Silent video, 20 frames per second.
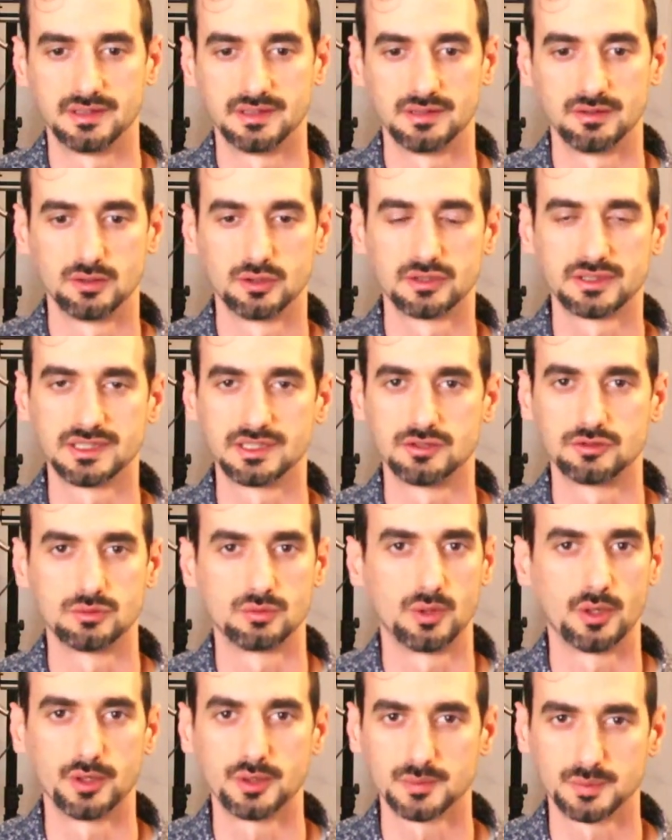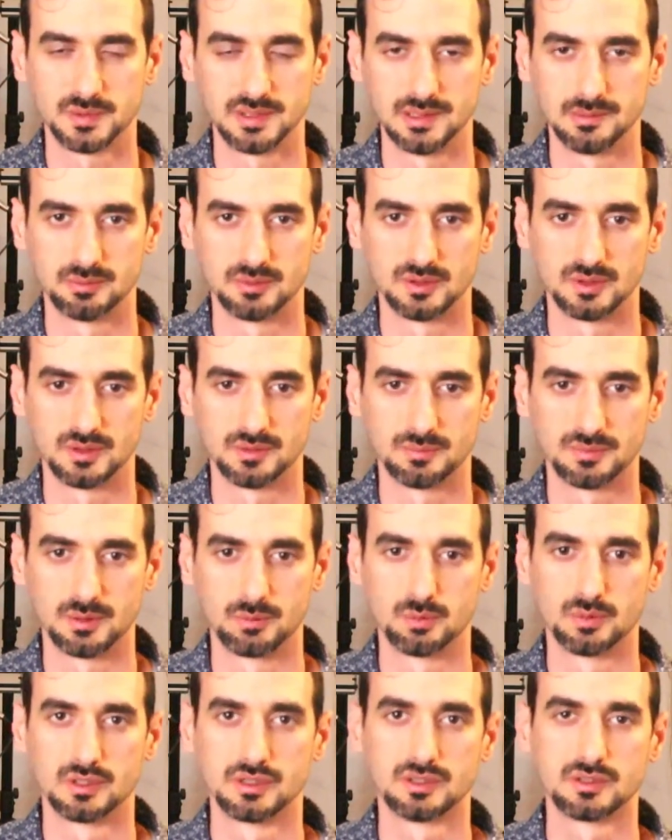looking to hurt people, but
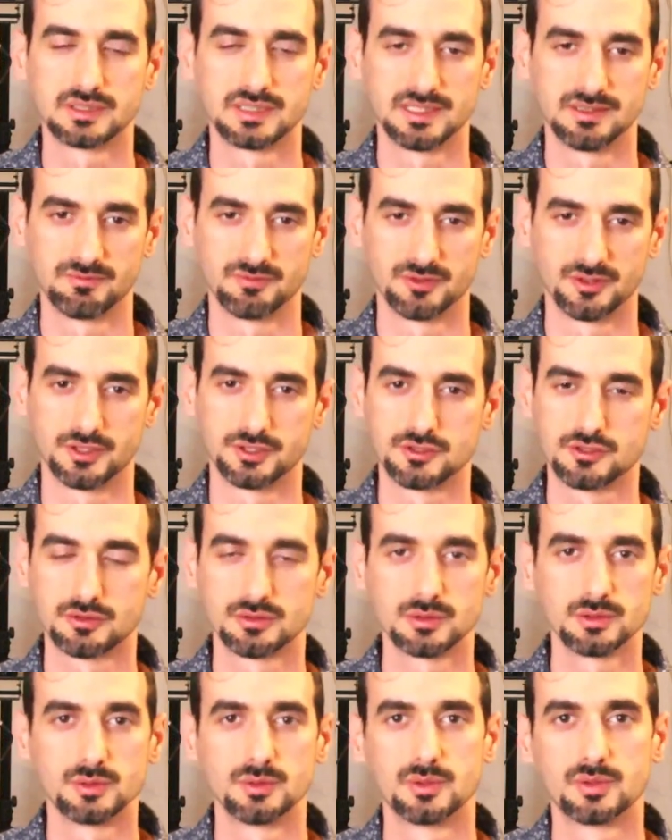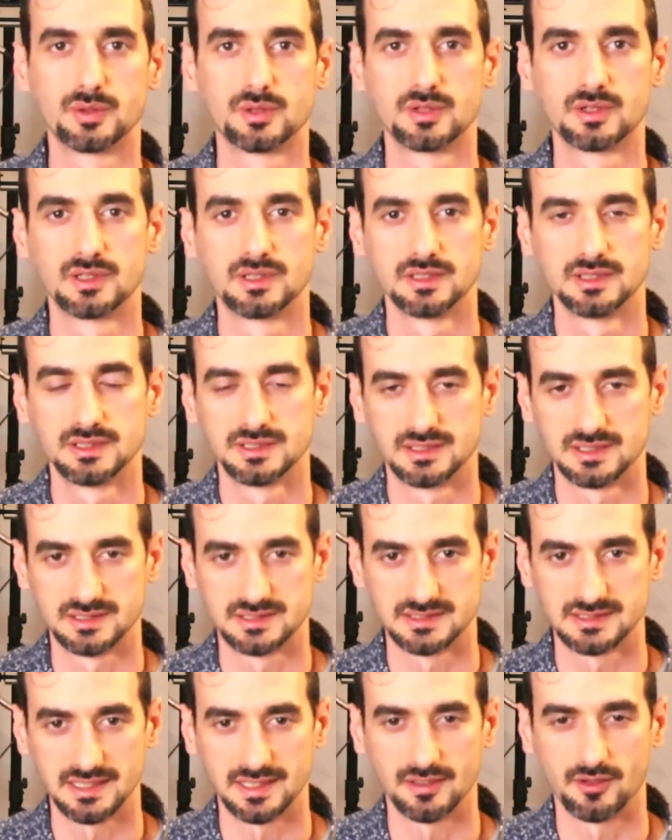we're looking for the truth to
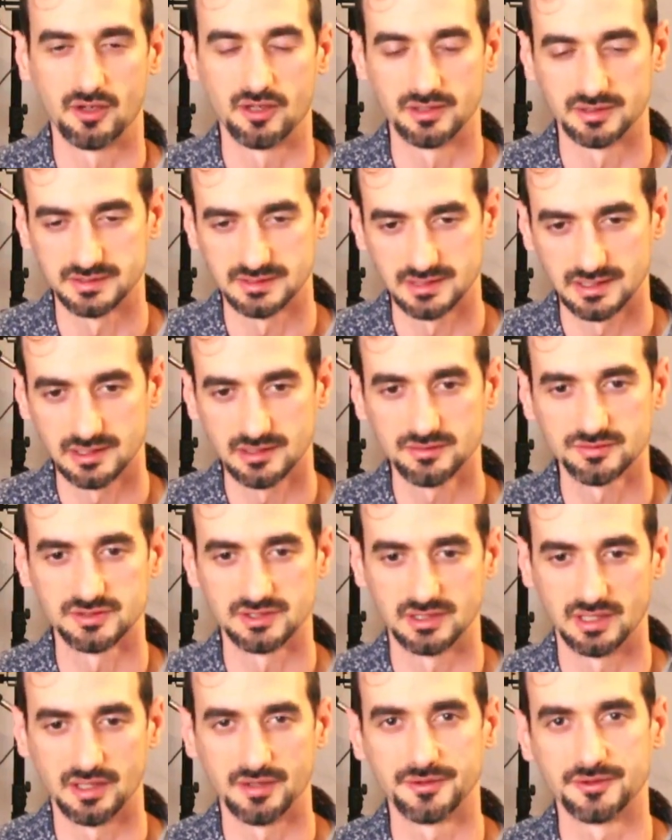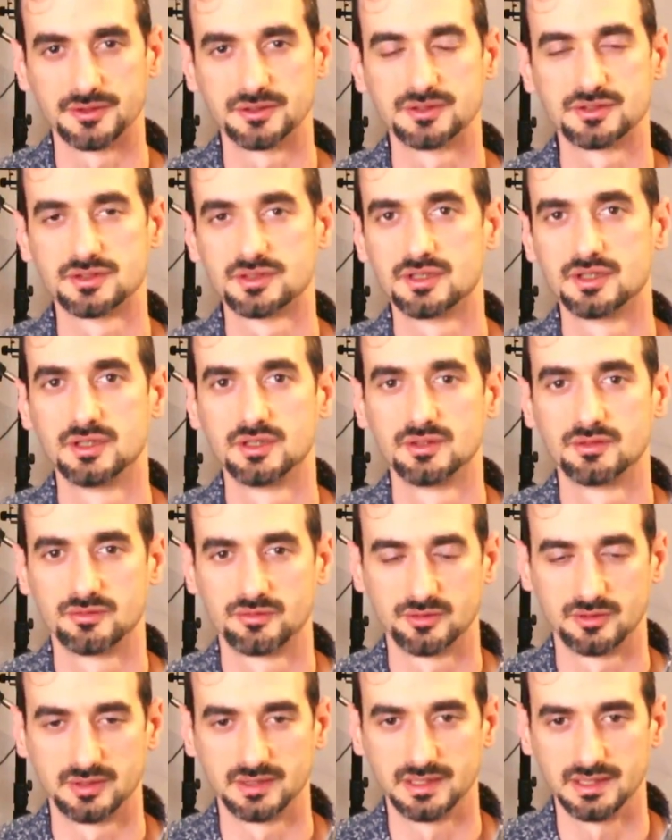set ourselves and others
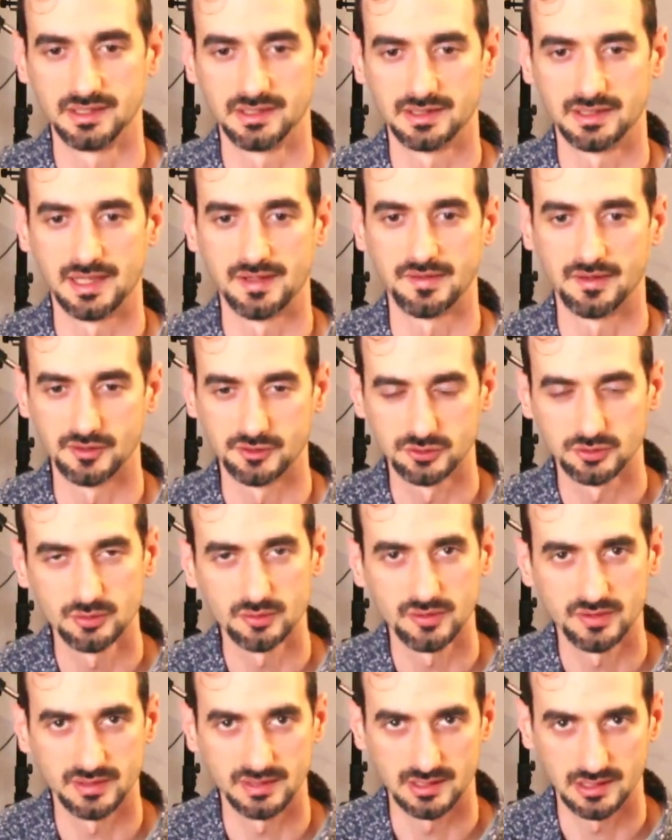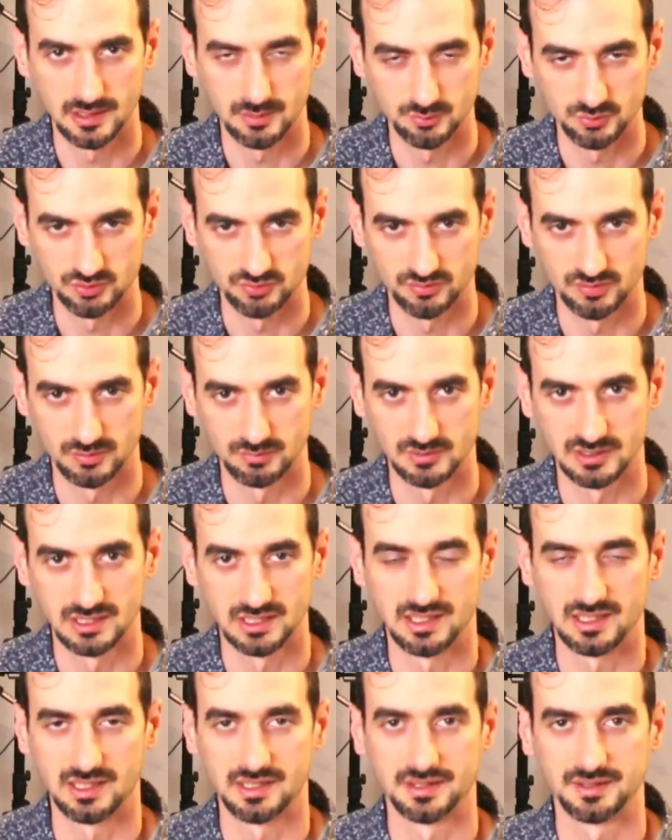free, and the truth that comes from
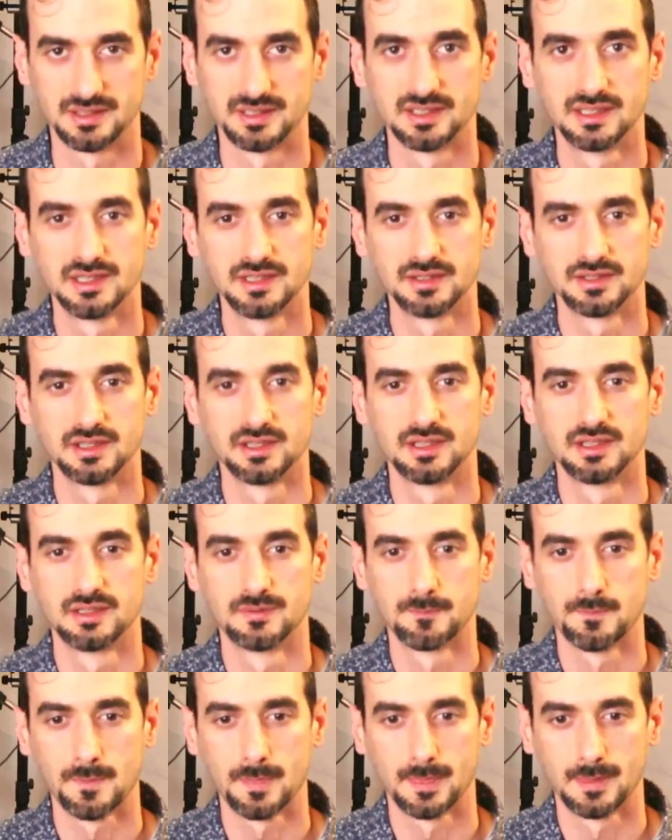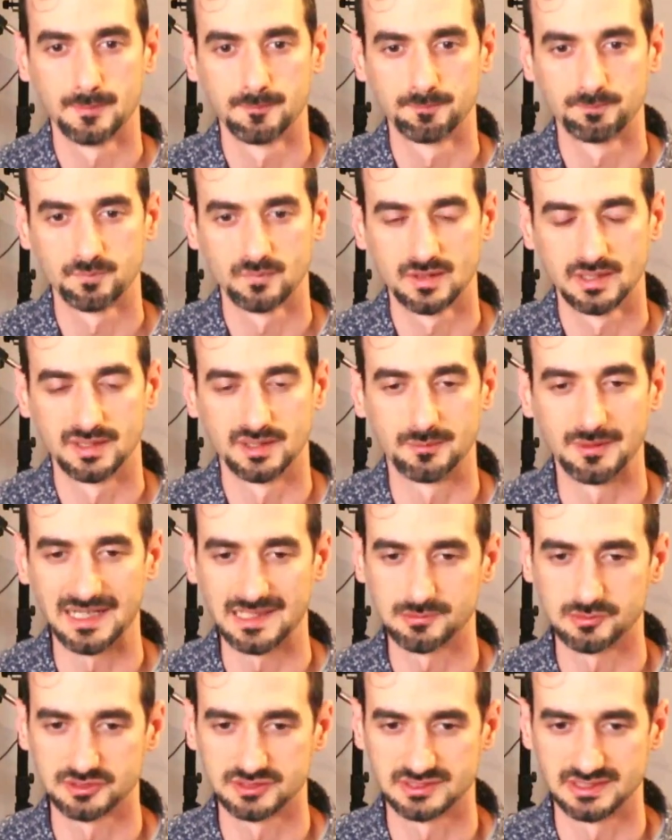God. The
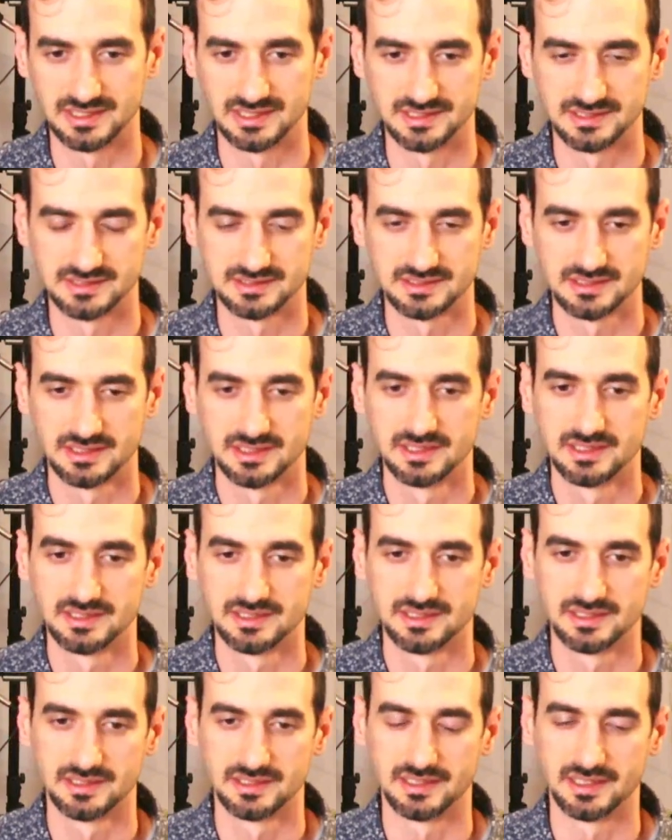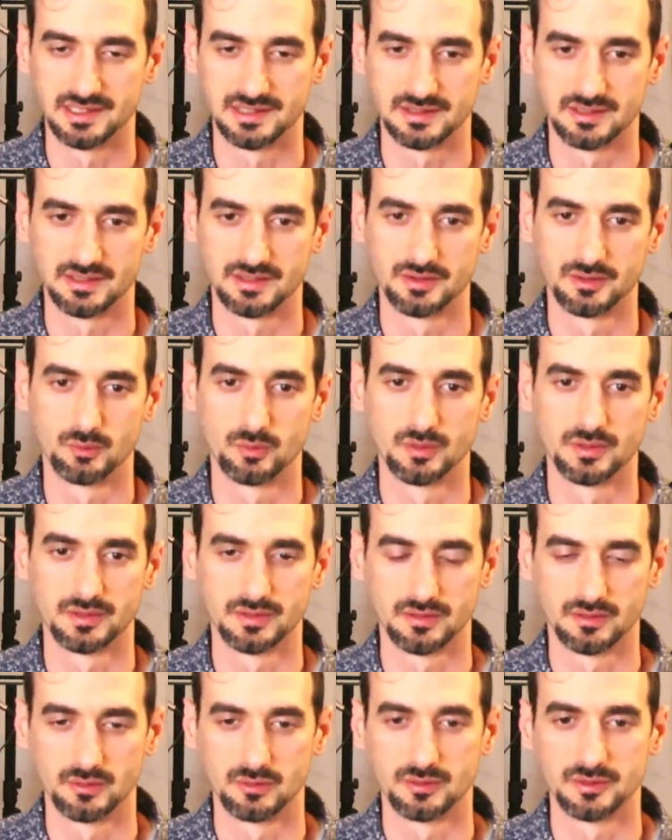Bible says that the word of
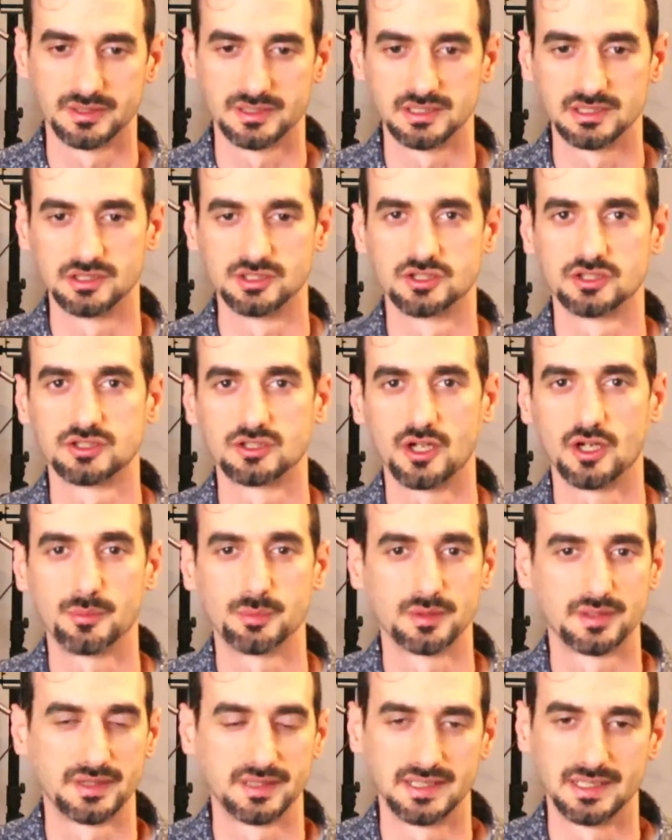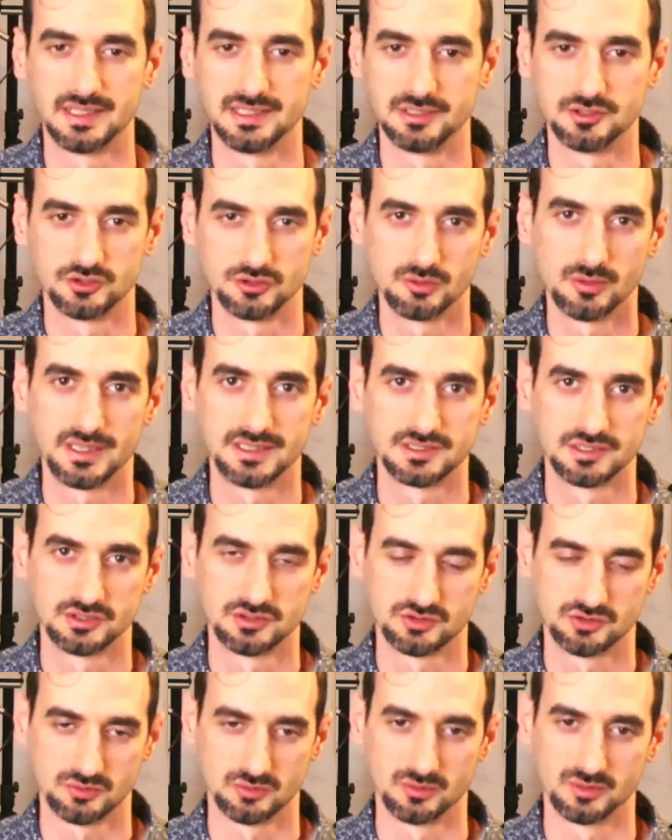the Lord is sharper than any two-edged
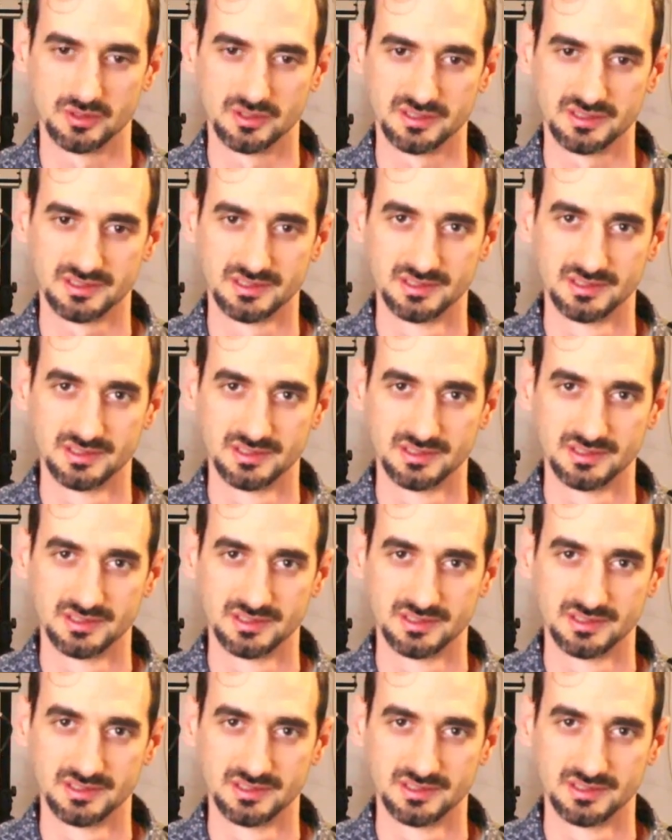sword.